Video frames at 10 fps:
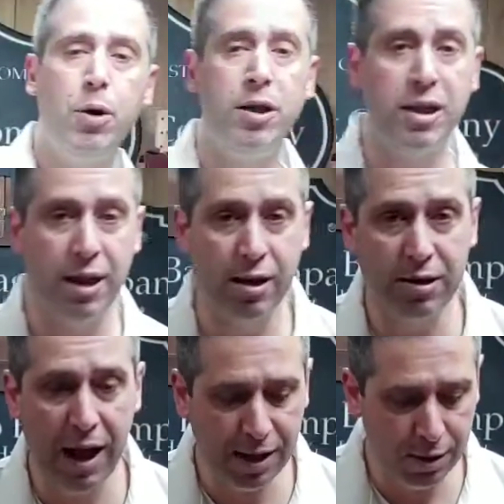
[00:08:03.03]
put thinner
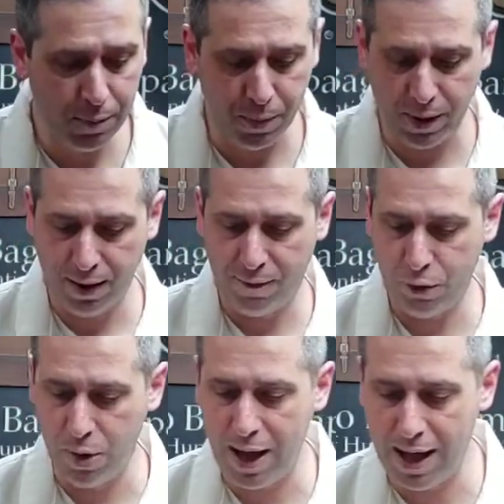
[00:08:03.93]
leather, but if
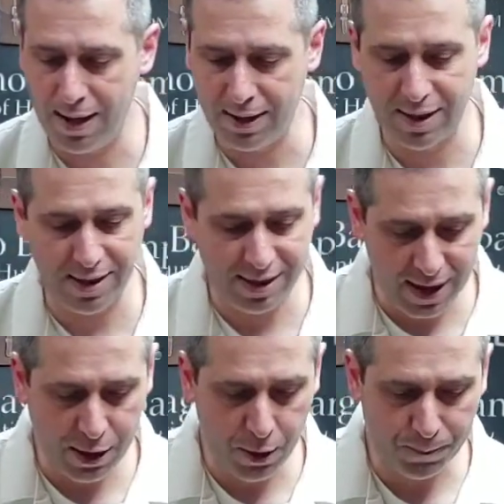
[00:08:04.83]
you had it
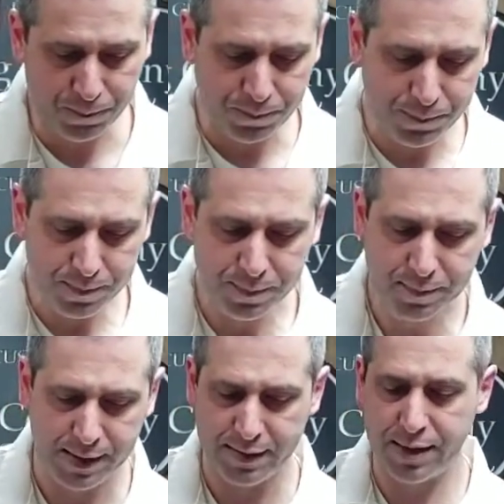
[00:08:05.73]
thinner,
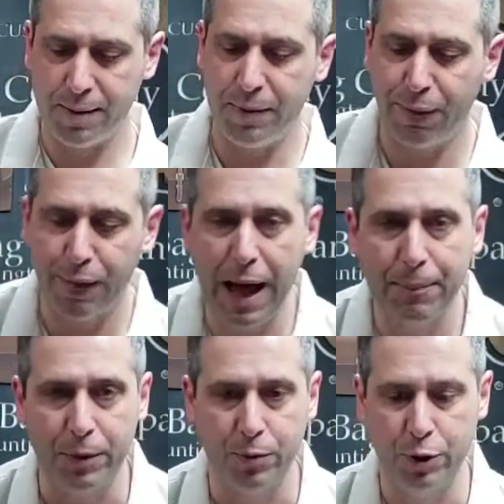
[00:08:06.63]
it's going to be
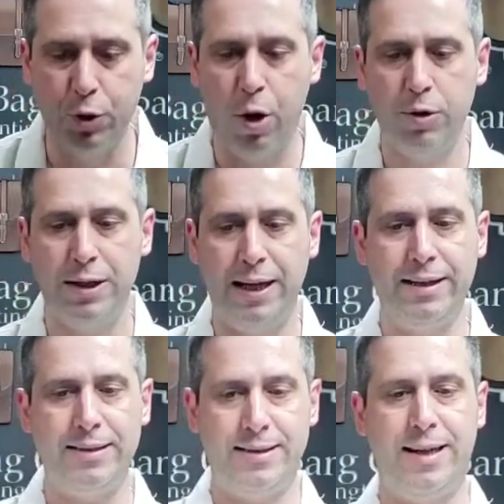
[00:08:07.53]
floppy. When you hold it like
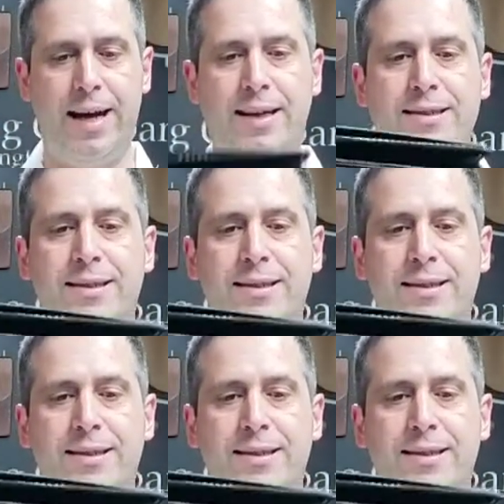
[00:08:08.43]
this, it's not going to